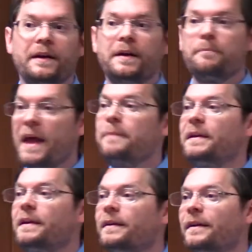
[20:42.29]

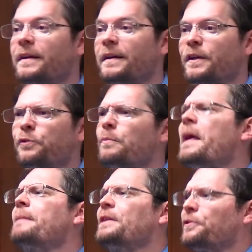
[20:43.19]
maybe
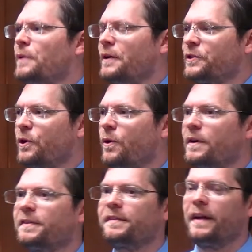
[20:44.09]
throughout the
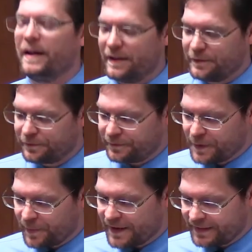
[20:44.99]
course of the
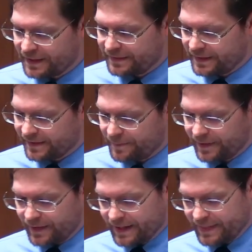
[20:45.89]
presidency,
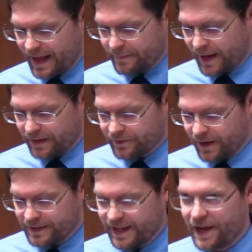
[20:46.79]
something like that might have
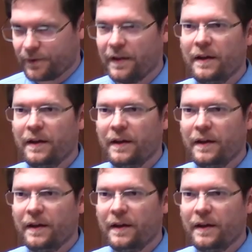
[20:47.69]
gone down.